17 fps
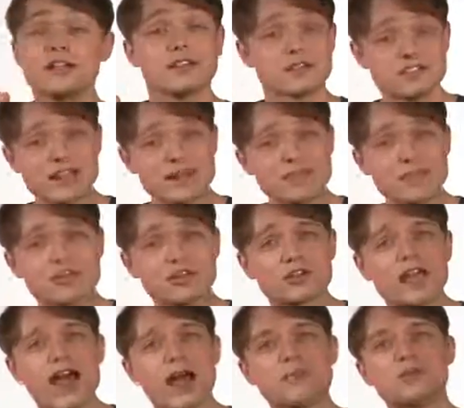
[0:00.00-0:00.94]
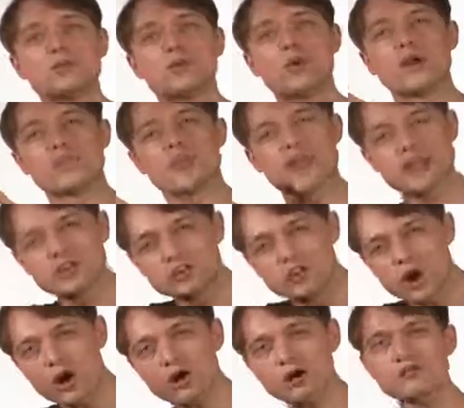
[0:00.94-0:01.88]
The same thing could happen with a
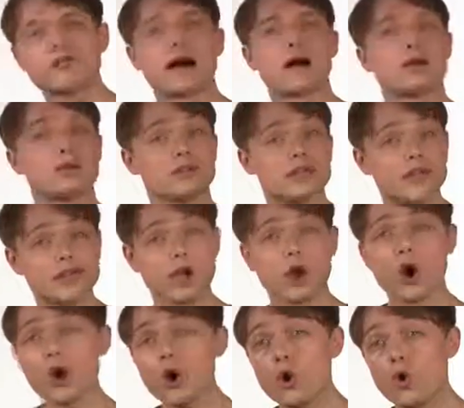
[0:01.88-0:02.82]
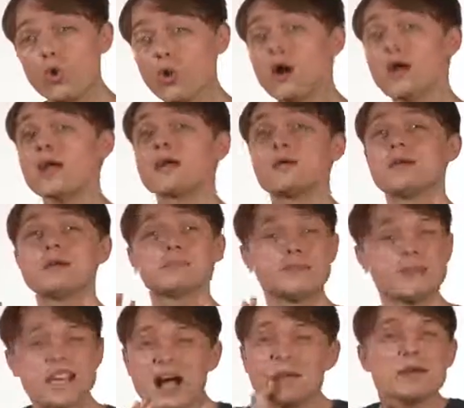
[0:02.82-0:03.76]
dark vowel like O
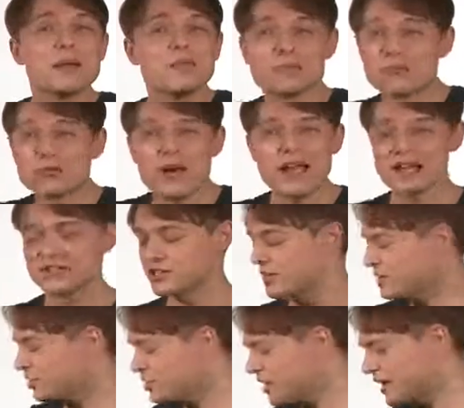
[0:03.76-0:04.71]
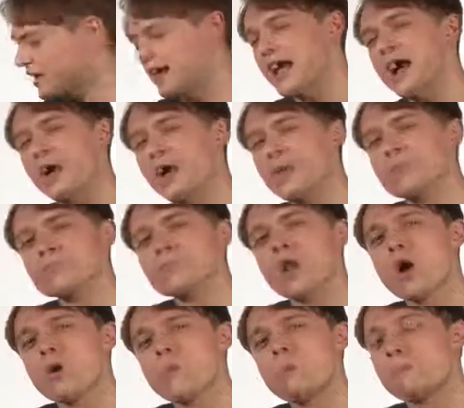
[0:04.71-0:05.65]
becoming bright. Check it out.
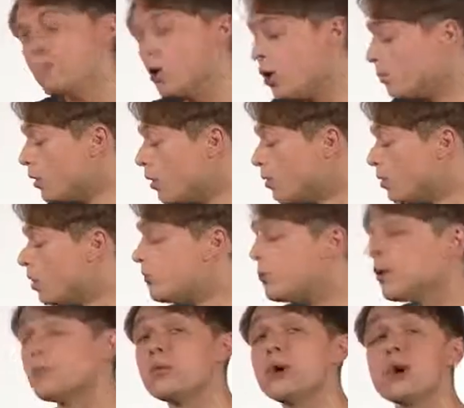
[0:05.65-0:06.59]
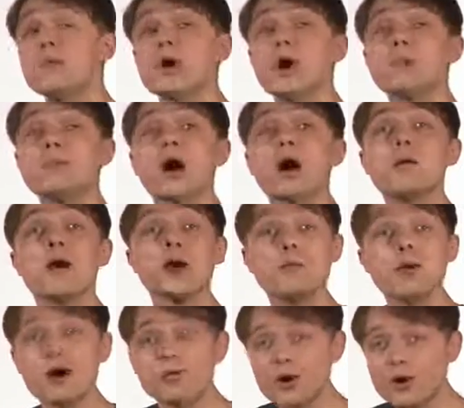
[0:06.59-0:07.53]
Mo, mo, mo, mo, mo, mo, mo, mo,
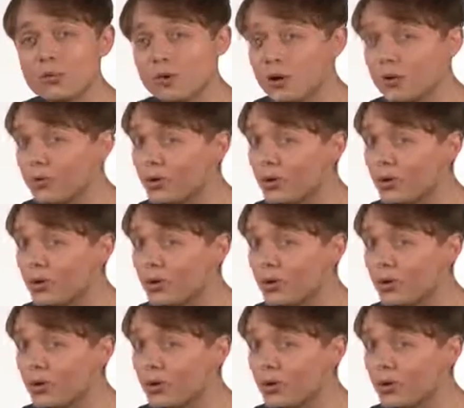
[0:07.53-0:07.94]
mo, mo, mo,